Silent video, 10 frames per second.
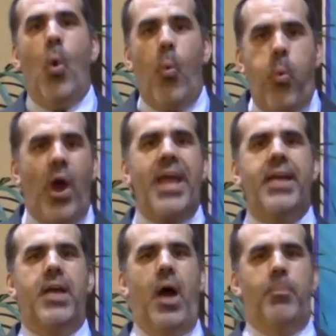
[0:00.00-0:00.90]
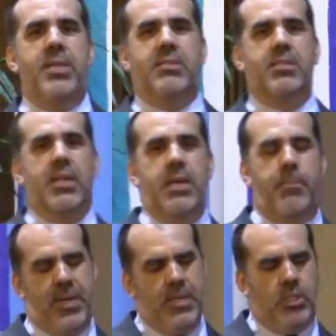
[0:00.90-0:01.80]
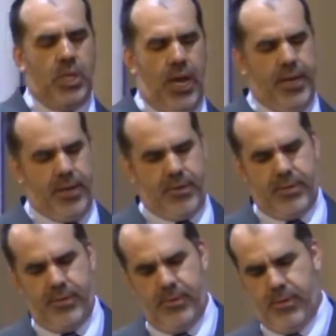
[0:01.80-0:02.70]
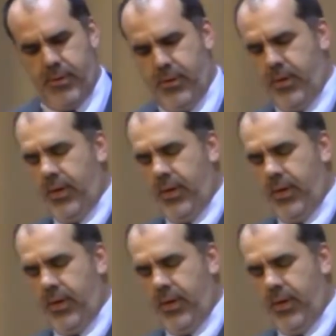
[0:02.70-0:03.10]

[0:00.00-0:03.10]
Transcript: Wake up this sleeping giant. Amen.